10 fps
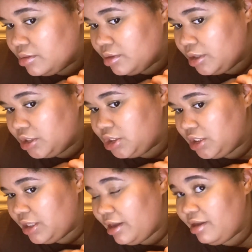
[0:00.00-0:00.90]
Oh shit,
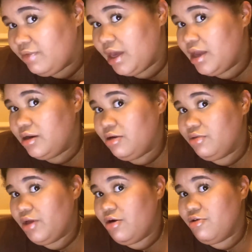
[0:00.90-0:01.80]
I ain't even got it on
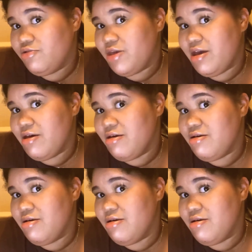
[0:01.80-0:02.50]
the whole thing.